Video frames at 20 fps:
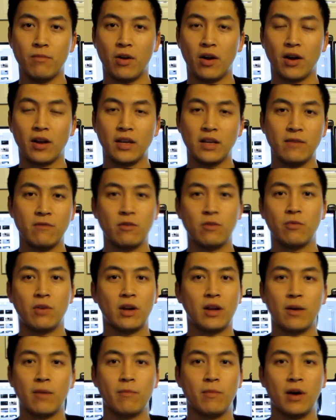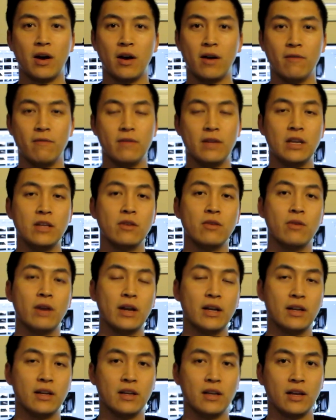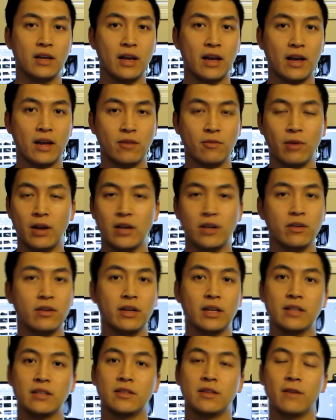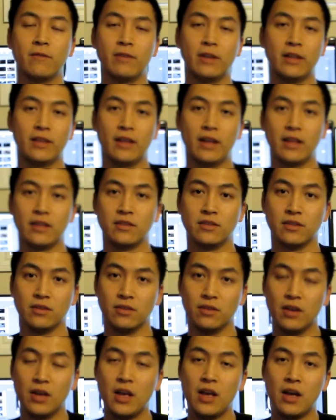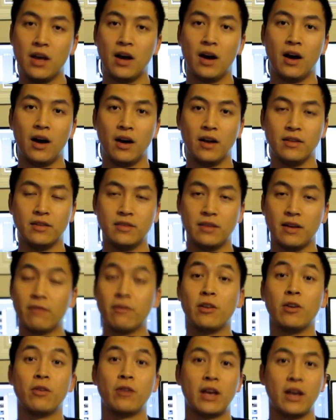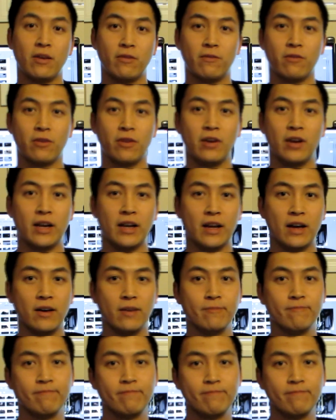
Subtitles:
mark, even when I'm video editing and rendering and stuff like that. So definitely okay for right now.